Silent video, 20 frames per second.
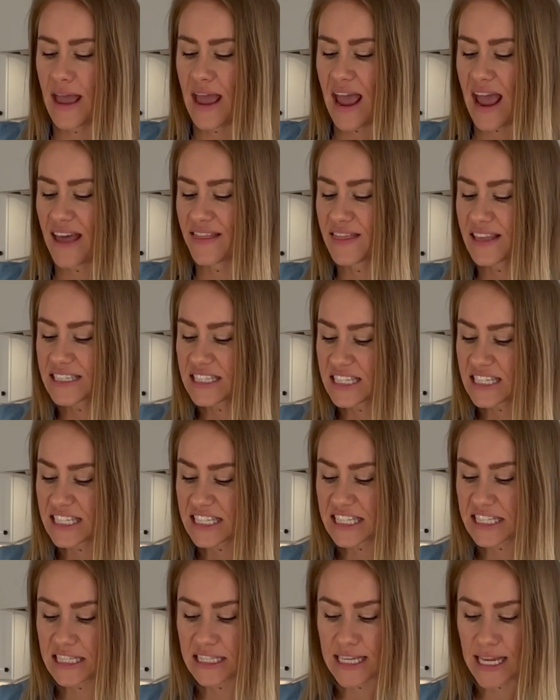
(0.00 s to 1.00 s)
And this is
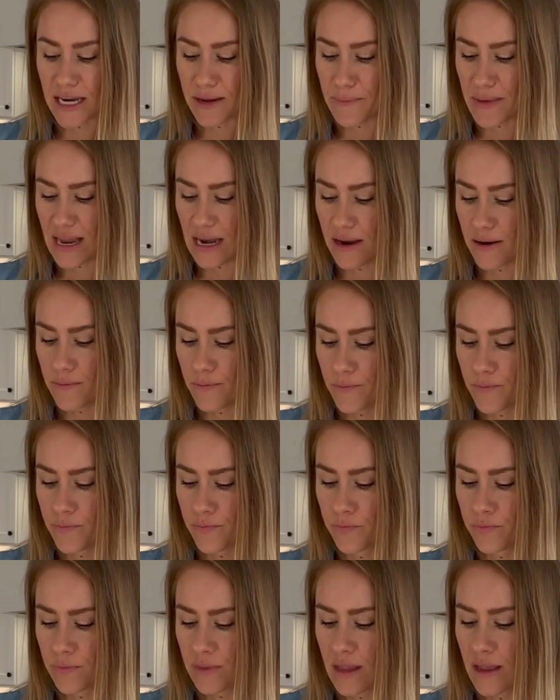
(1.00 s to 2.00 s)
cinnamon.
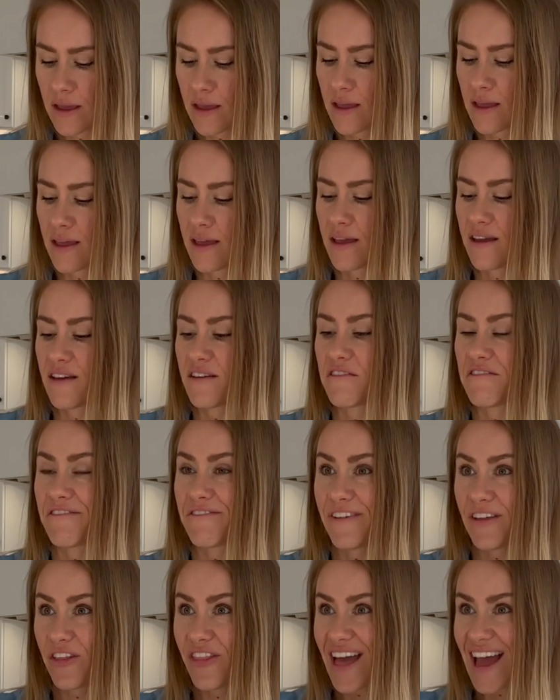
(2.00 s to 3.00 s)

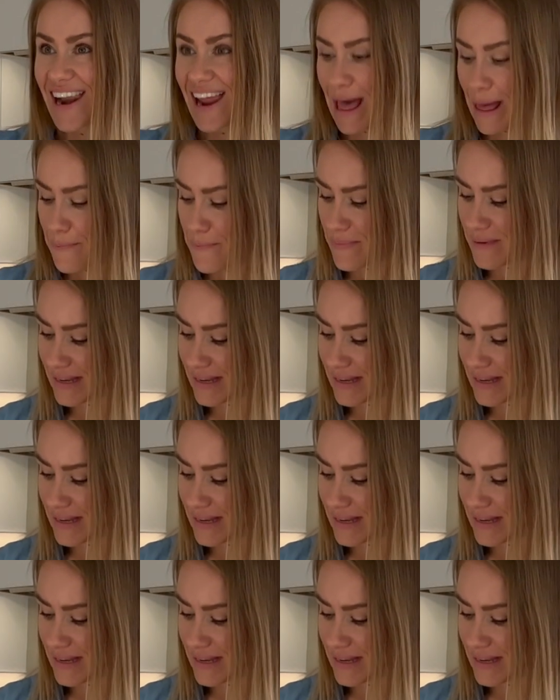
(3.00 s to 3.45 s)
Fill that up.